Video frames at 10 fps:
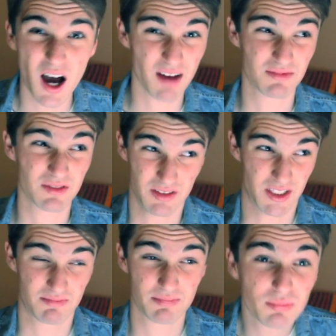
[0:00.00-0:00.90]
I
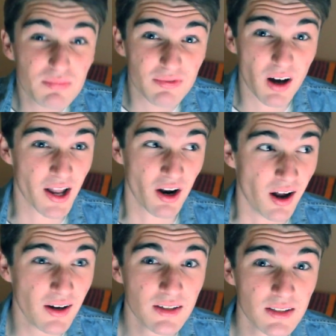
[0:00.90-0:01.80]
don't
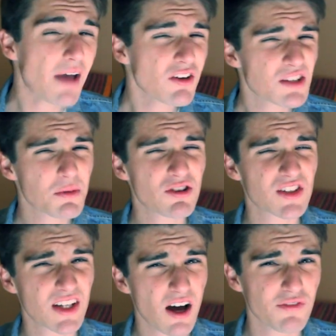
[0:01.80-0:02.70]
know. I've
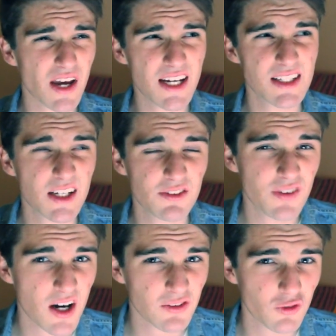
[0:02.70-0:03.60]
experienced enough eating in
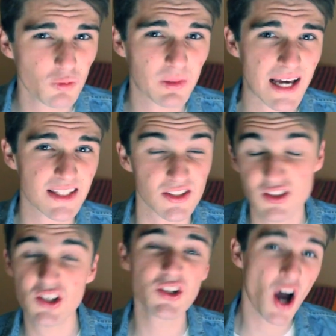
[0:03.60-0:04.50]
fast food places
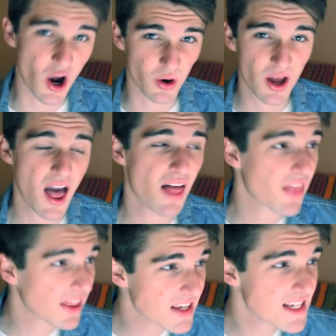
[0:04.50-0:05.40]
to know
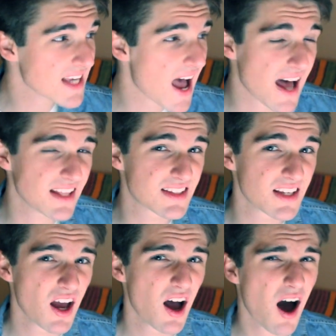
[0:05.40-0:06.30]
that these
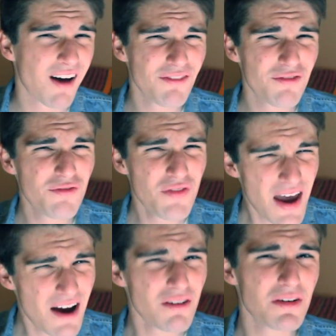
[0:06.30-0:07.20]
ads are
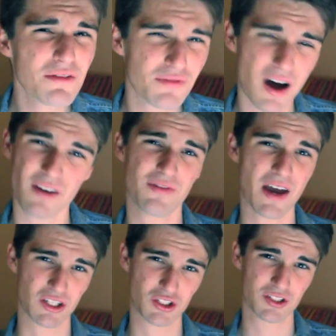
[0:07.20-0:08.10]
very
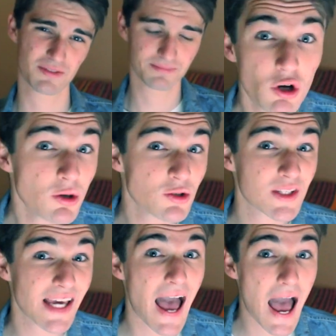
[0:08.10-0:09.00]
far-fetched. You're never going to
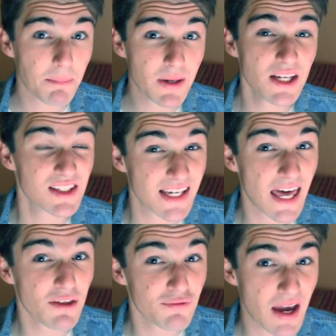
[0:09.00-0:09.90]
see a happy,
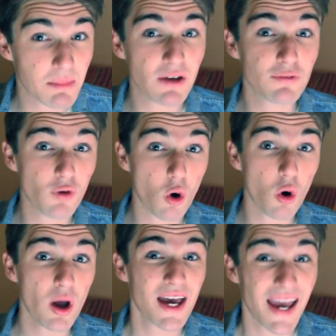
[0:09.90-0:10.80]
together family of
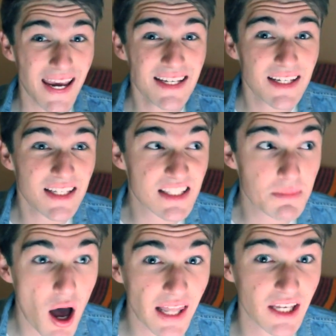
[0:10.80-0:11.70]
four eating and
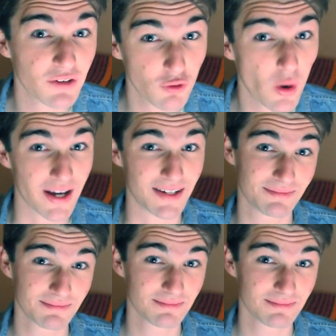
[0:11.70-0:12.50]
smiling in a foyer.